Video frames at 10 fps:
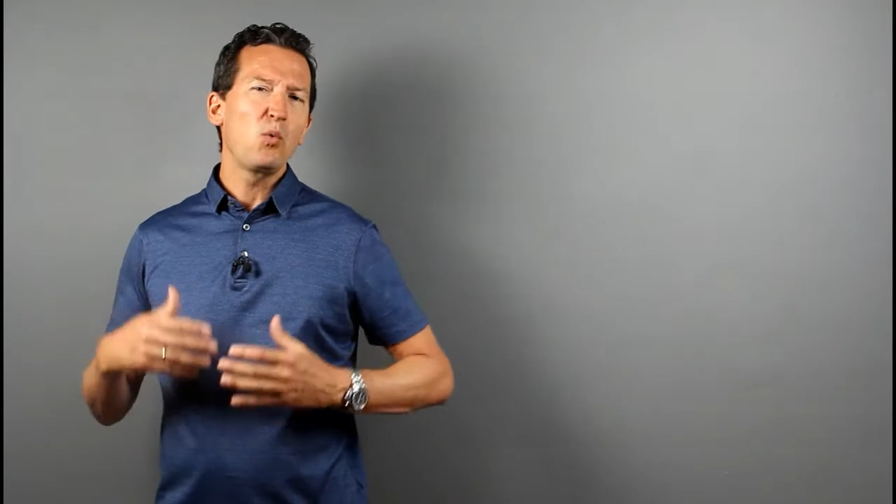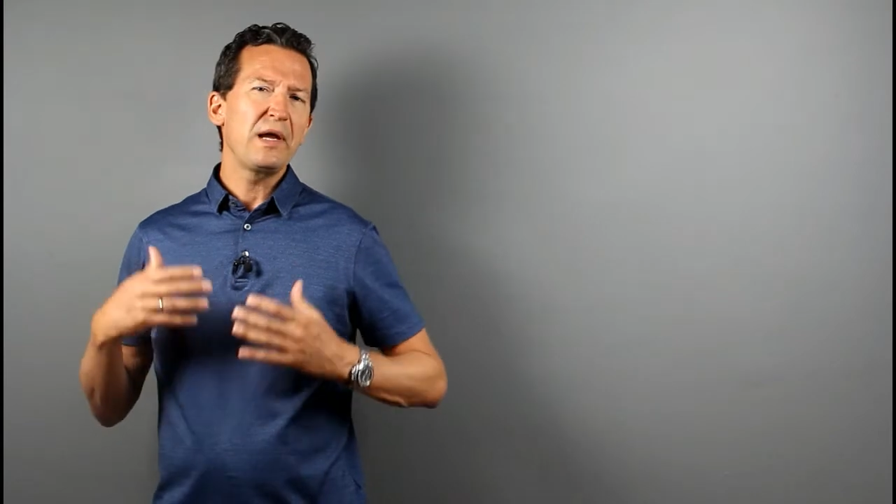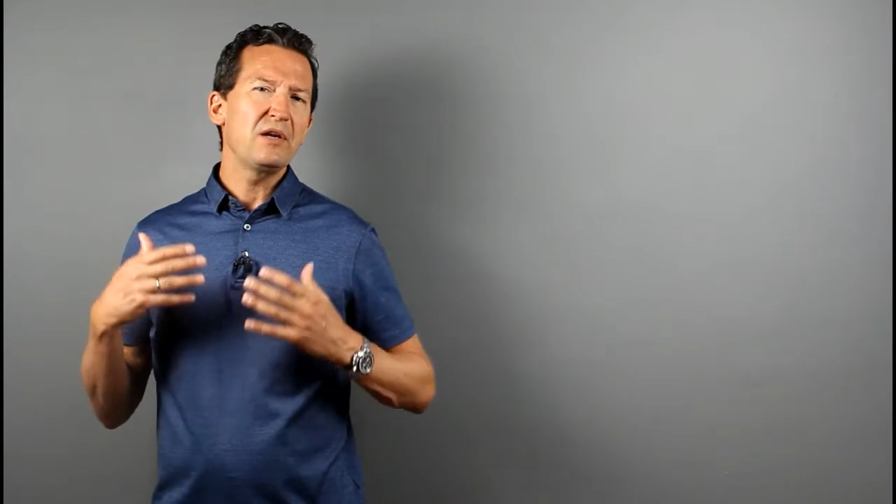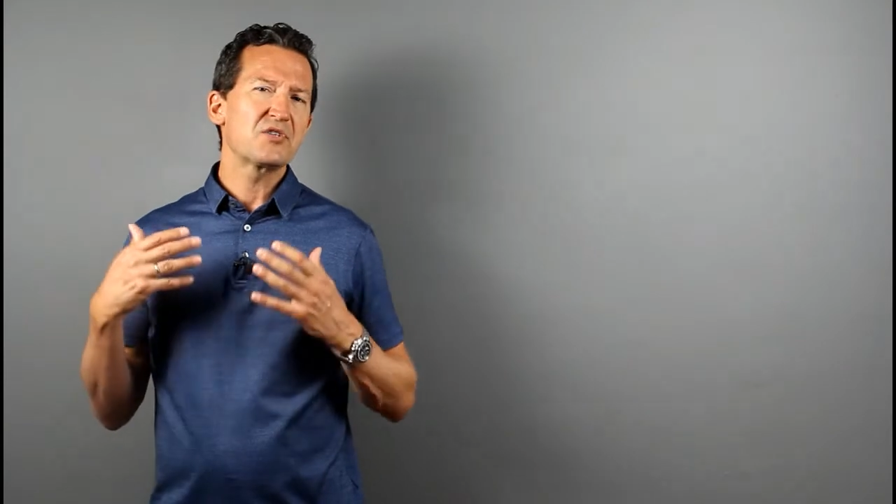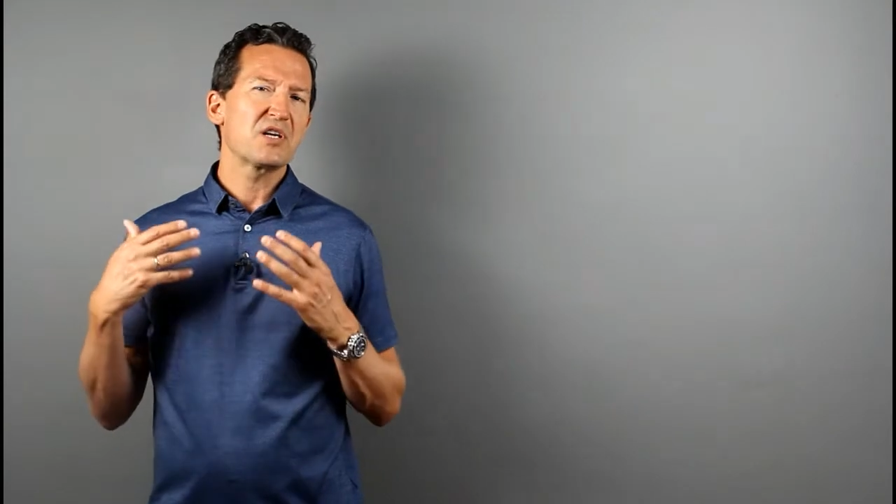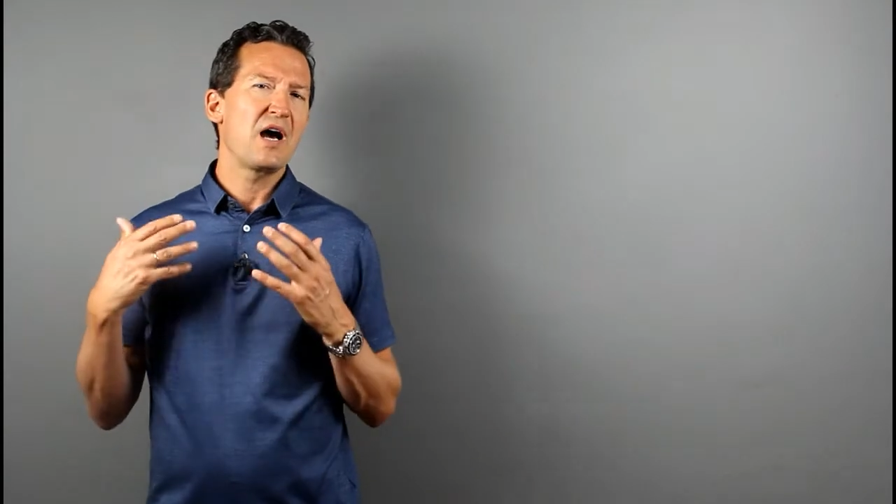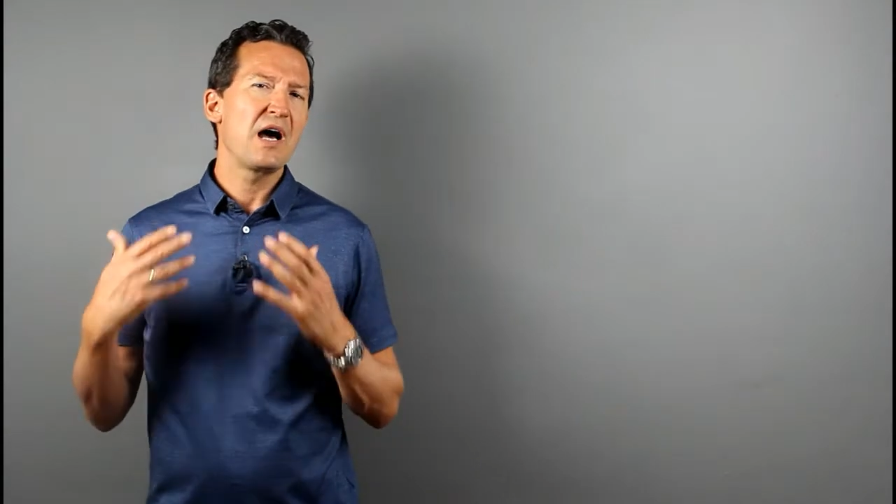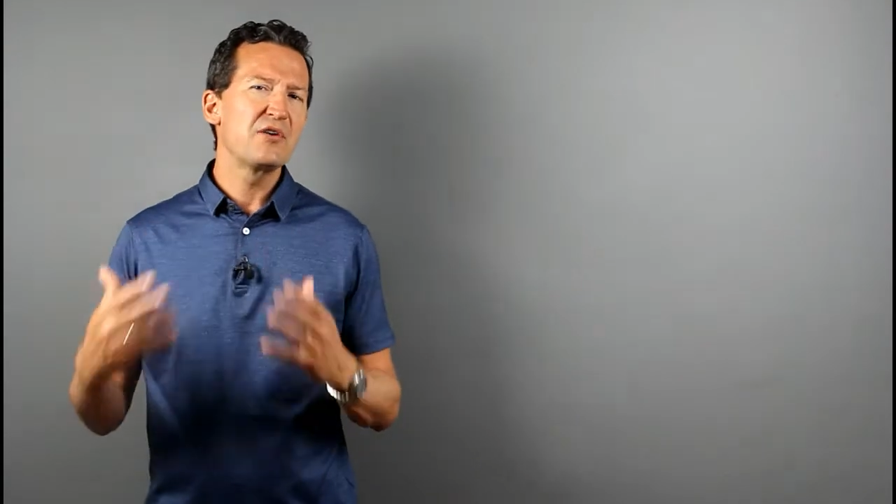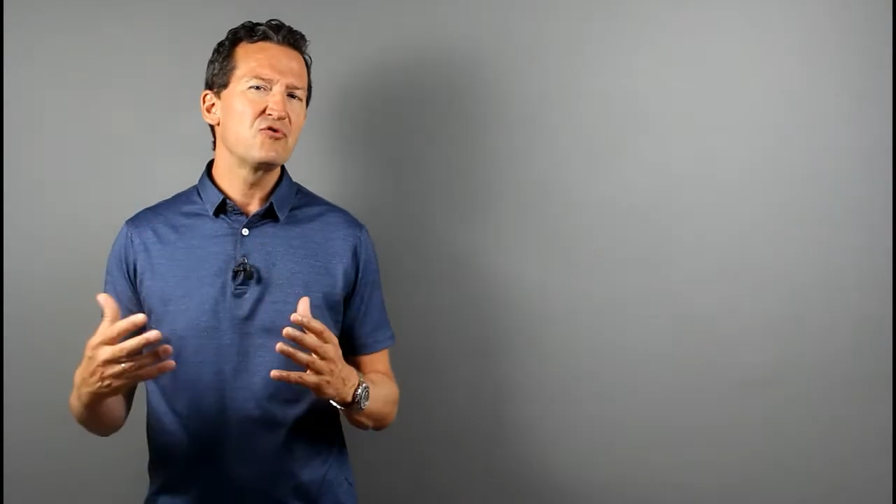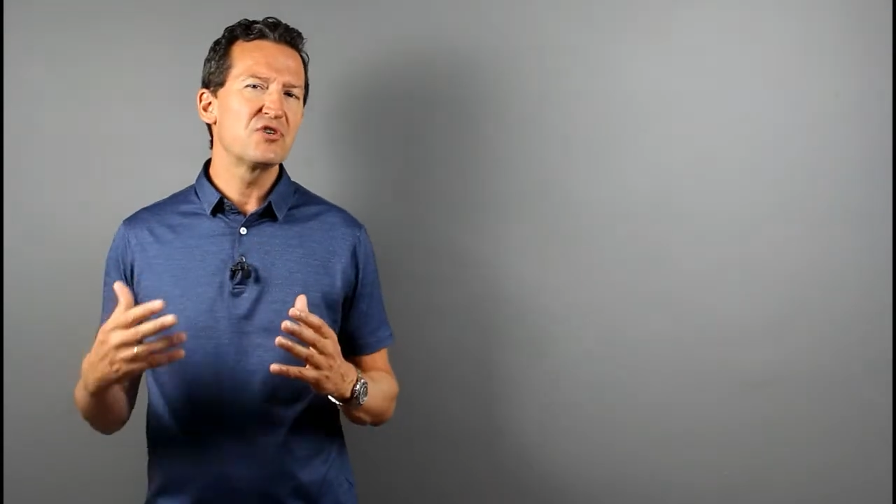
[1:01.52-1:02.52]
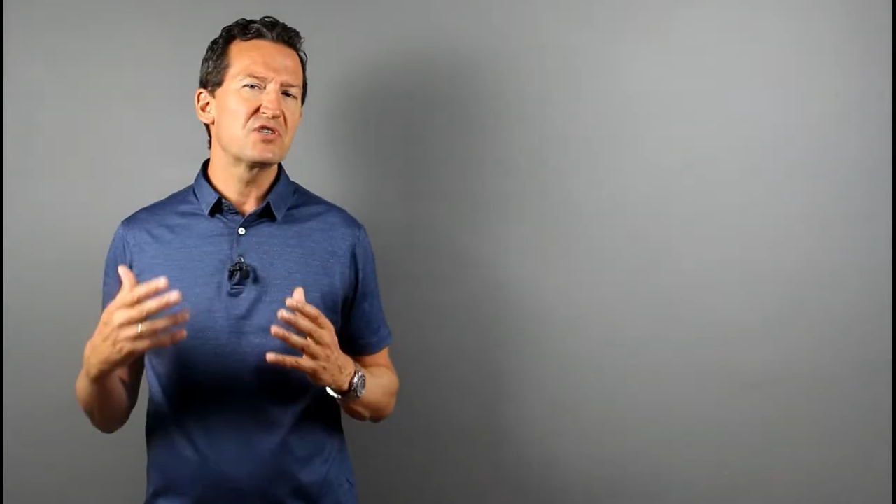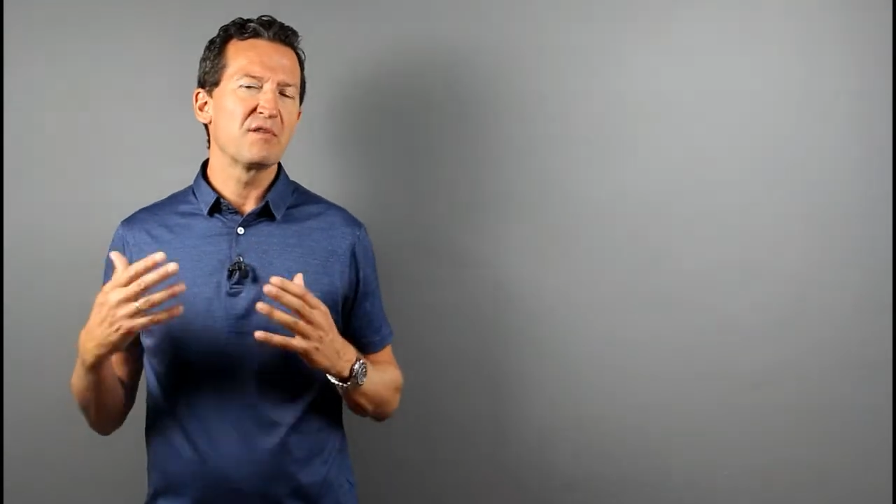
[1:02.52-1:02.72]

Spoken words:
we looked at hundreds